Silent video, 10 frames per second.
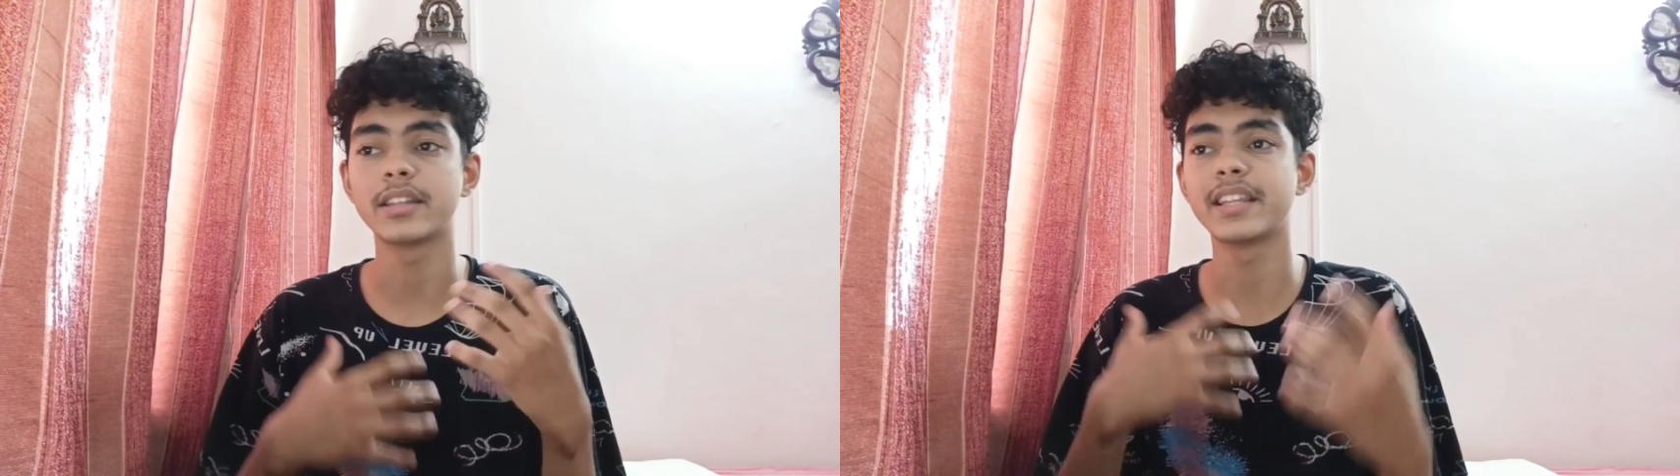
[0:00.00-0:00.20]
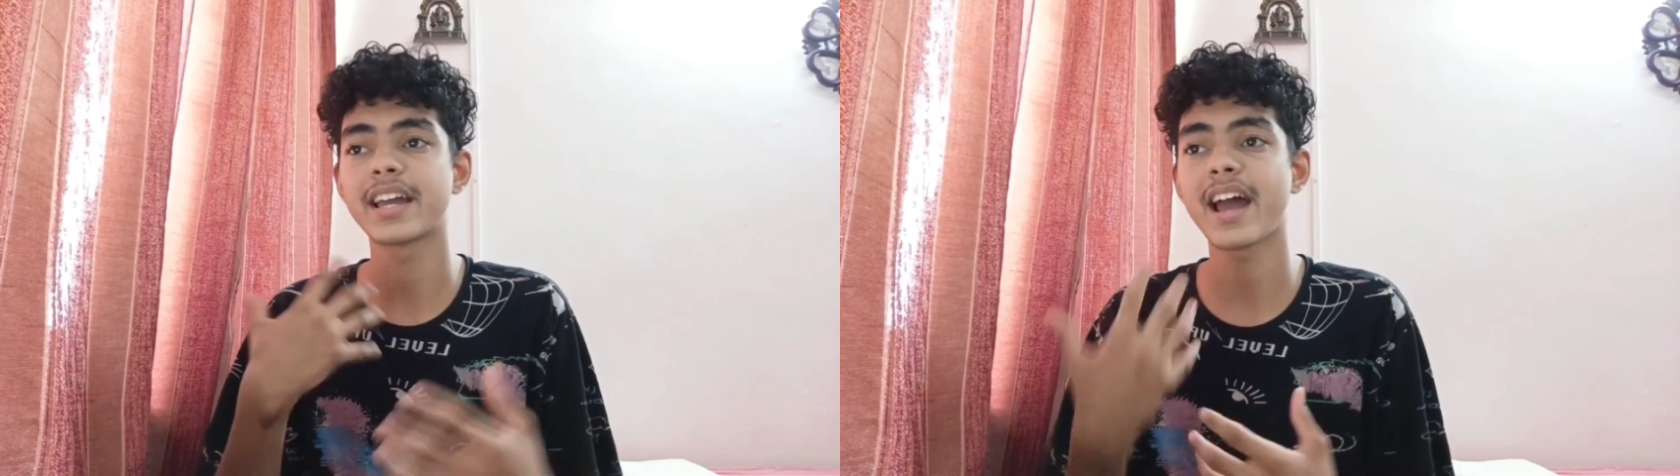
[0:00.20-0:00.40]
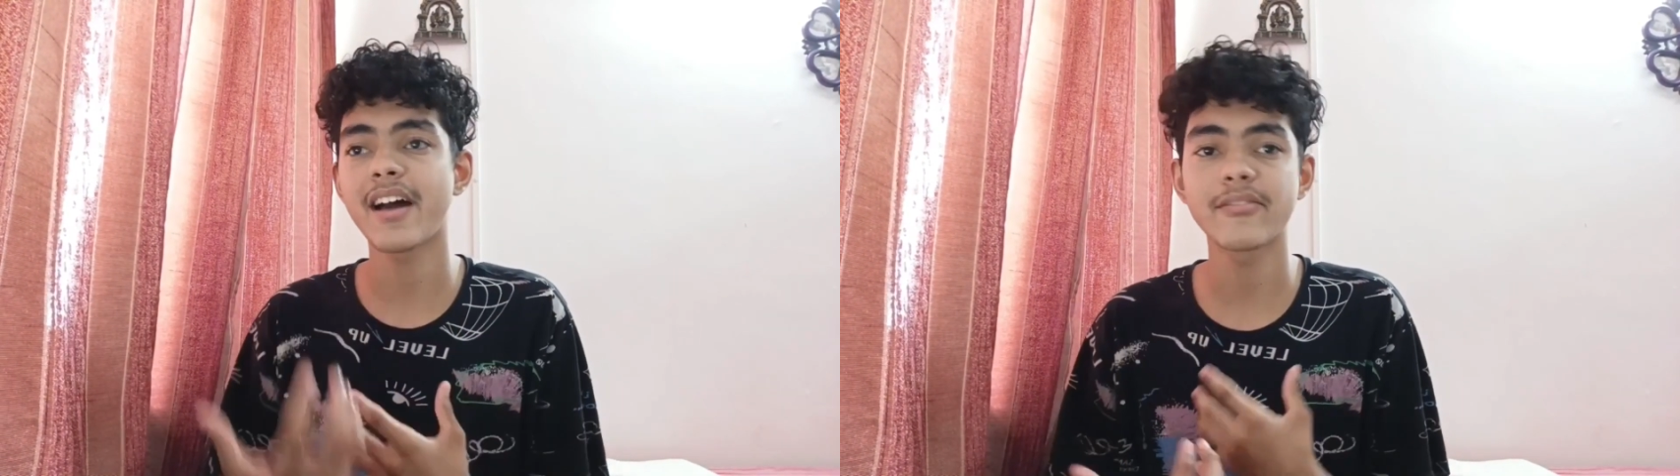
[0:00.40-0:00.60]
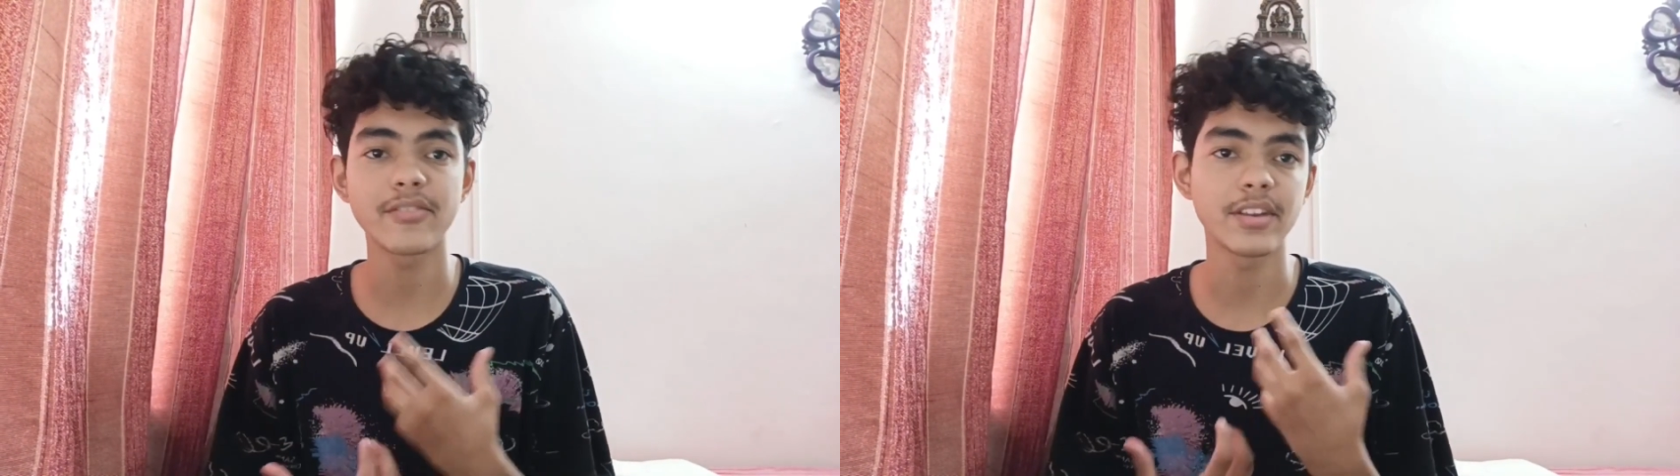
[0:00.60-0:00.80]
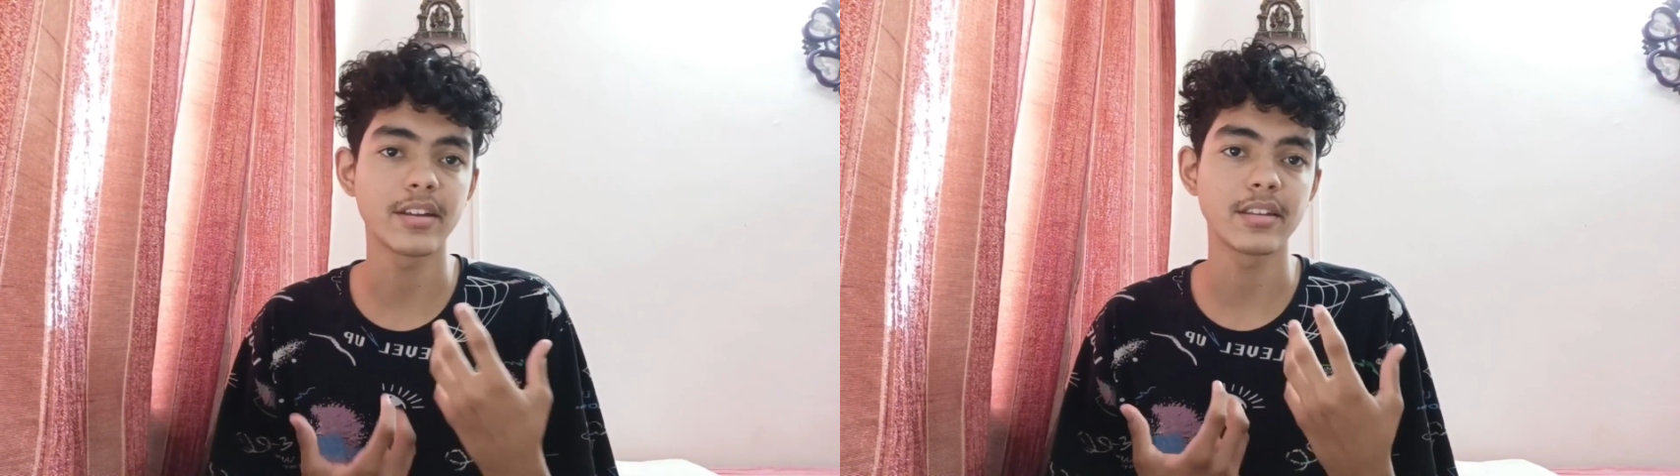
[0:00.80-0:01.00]
they
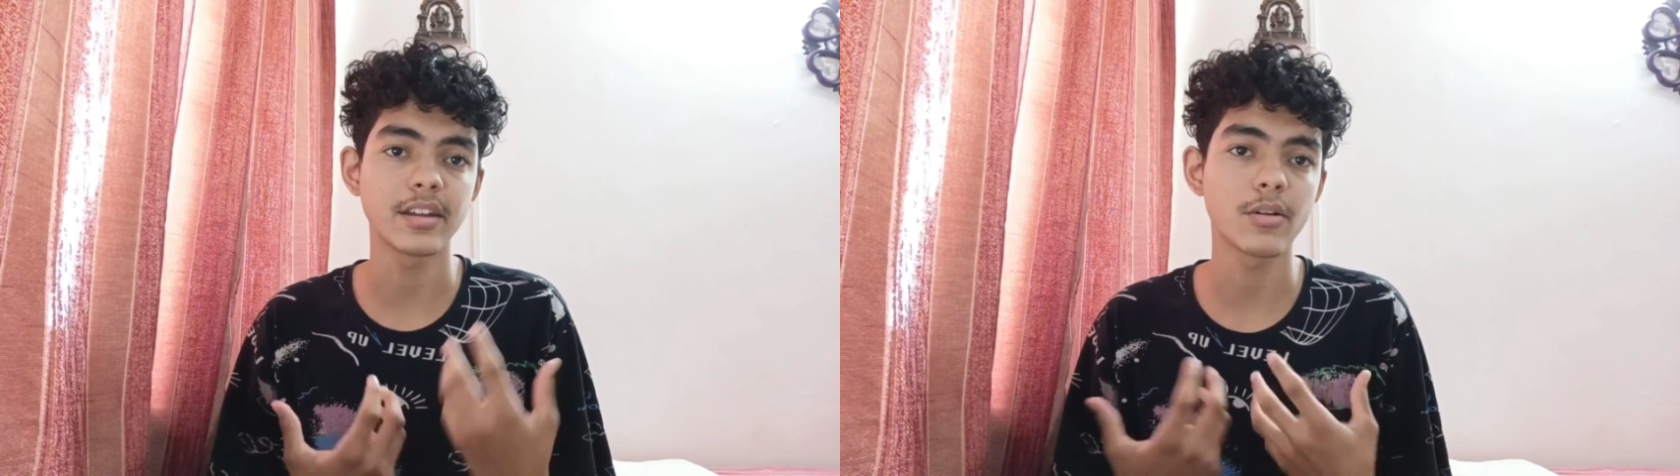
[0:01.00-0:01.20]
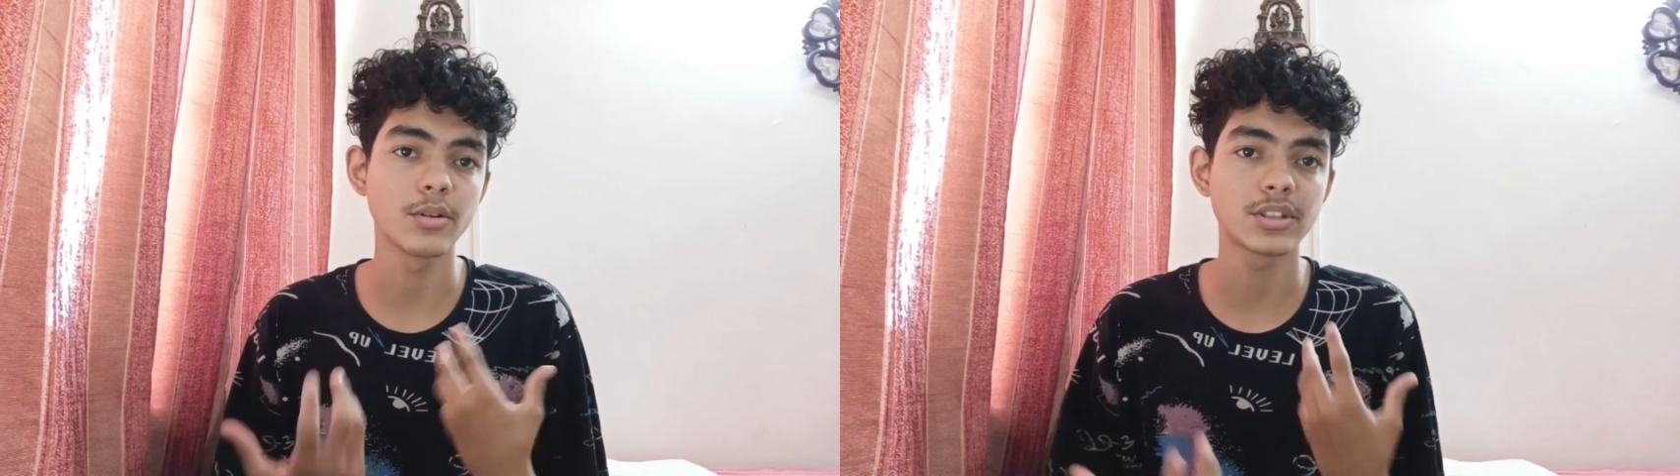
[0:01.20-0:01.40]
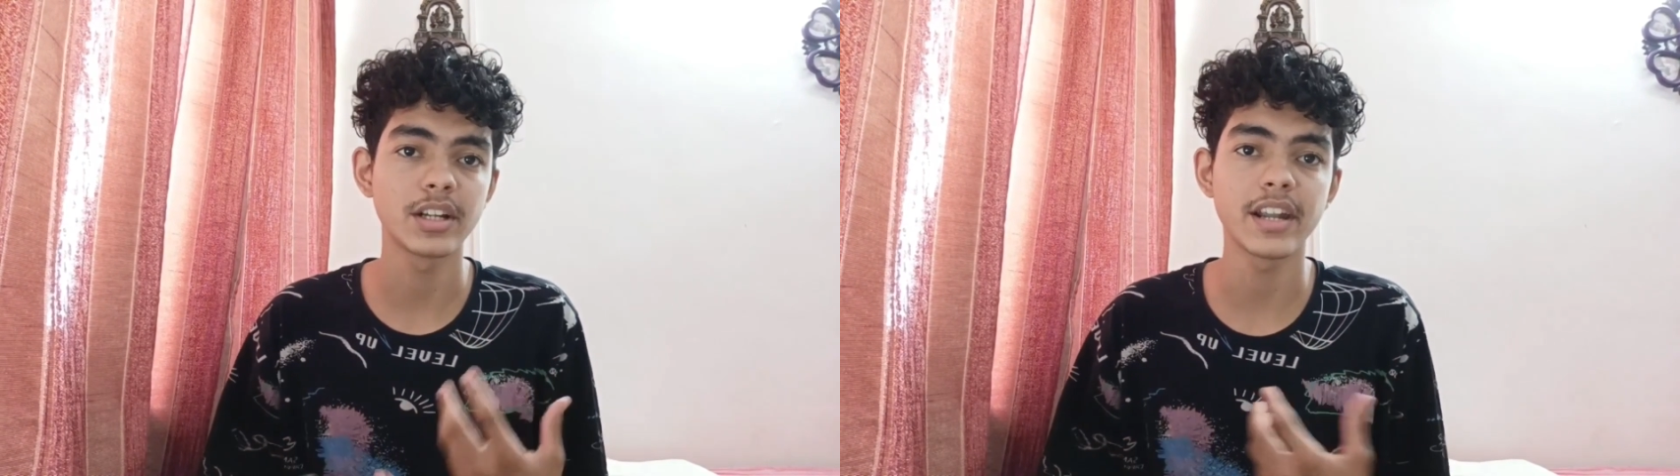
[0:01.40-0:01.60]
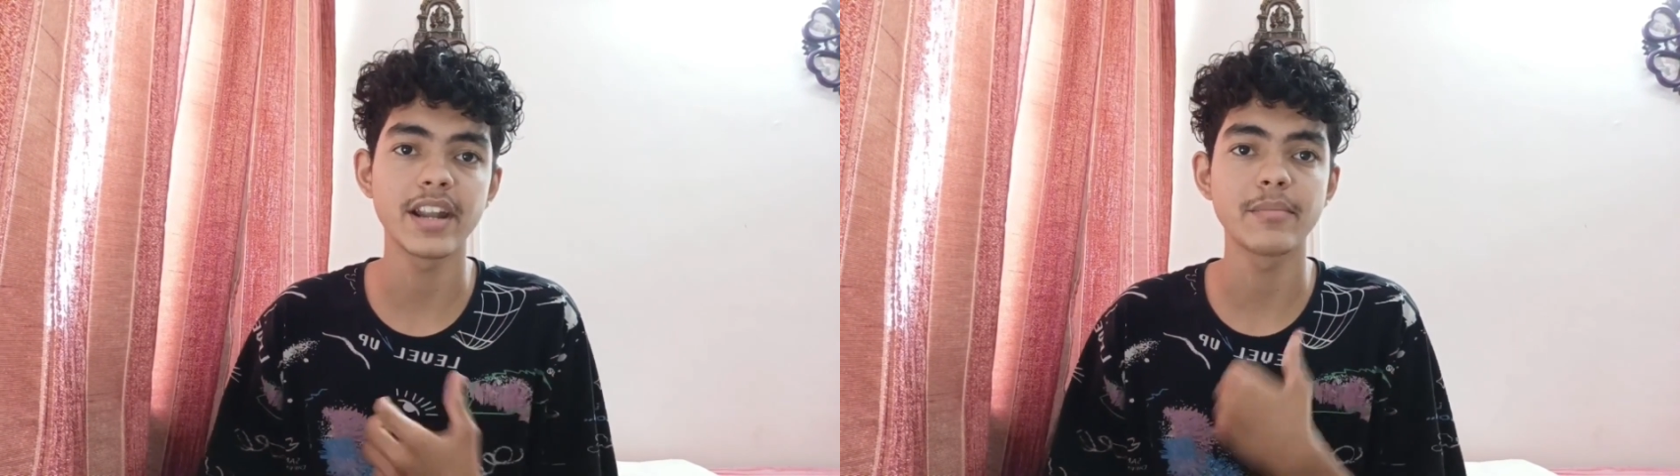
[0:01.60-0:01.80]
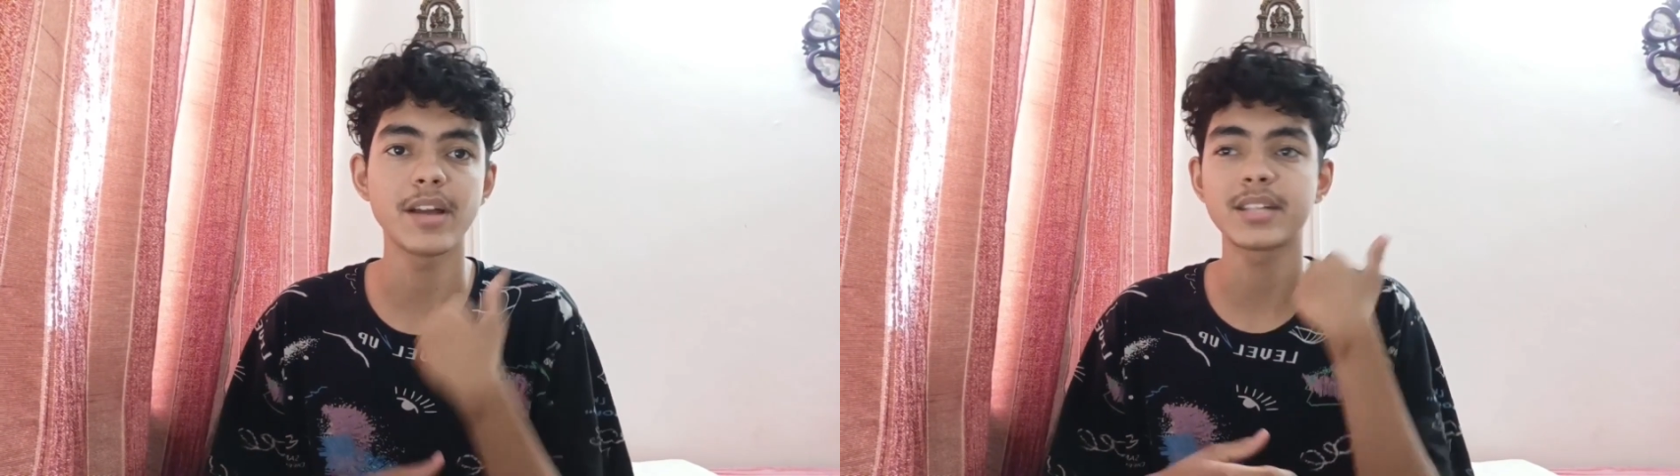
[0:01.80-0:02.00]
have their course content